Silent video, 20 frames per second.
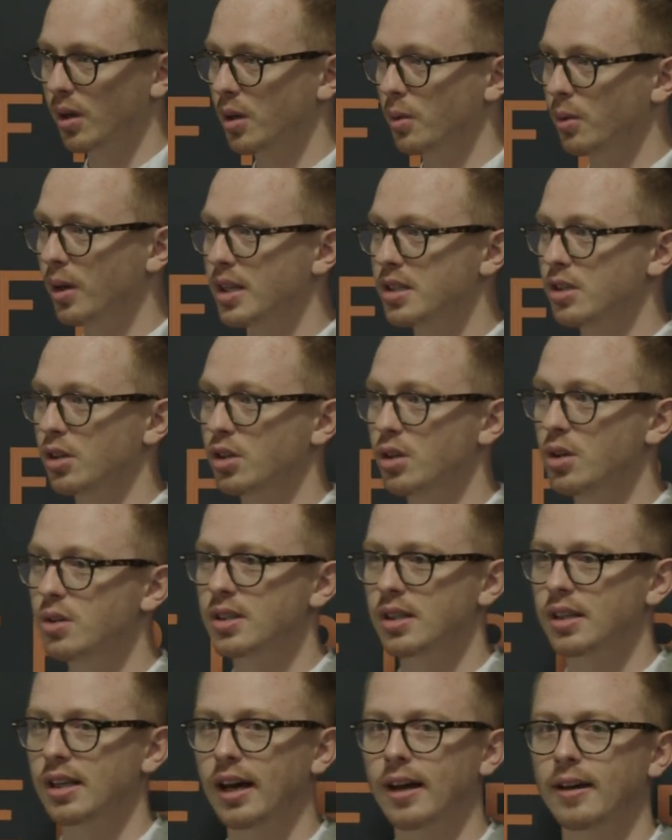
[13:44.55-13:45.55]
Otherwise, you're
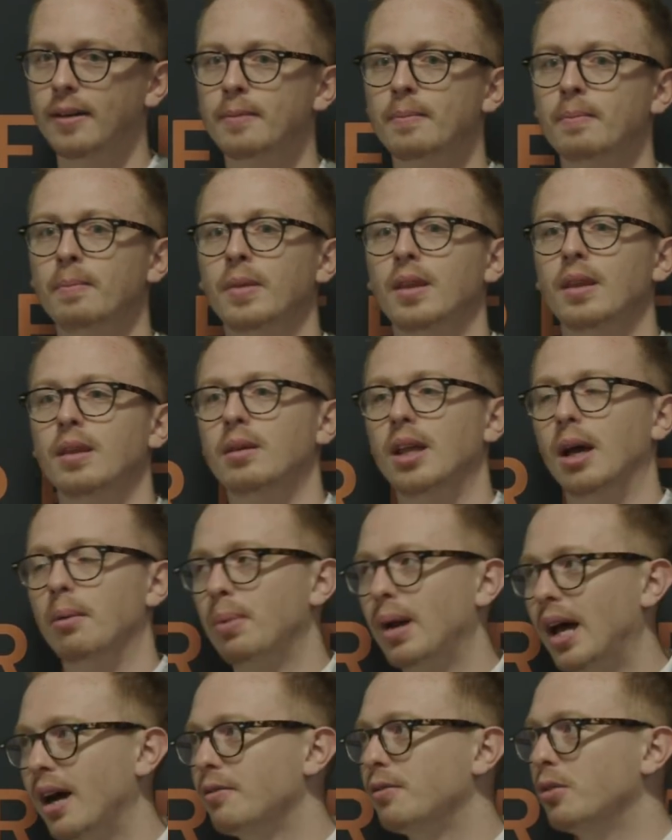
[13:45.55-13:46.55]
using that that
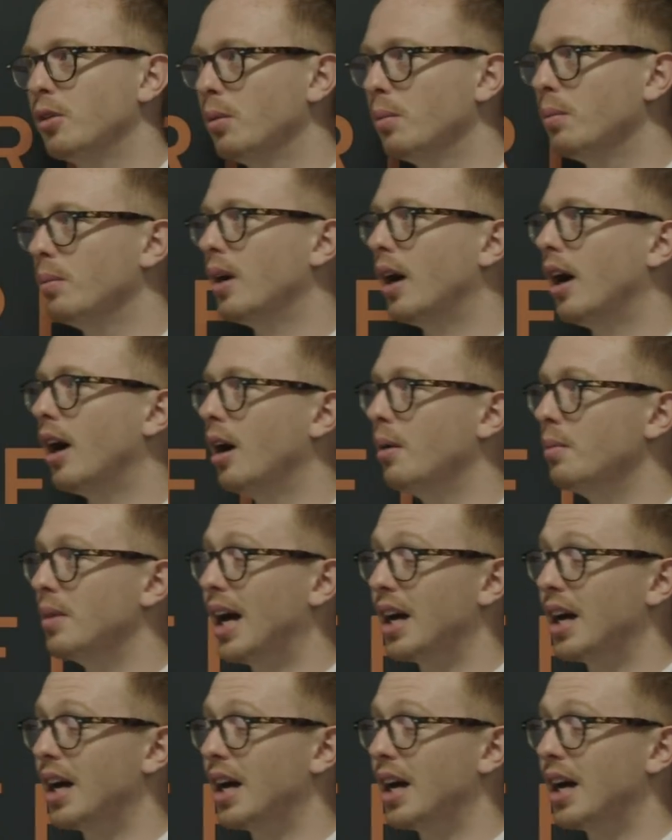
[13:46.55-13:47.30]
platform um,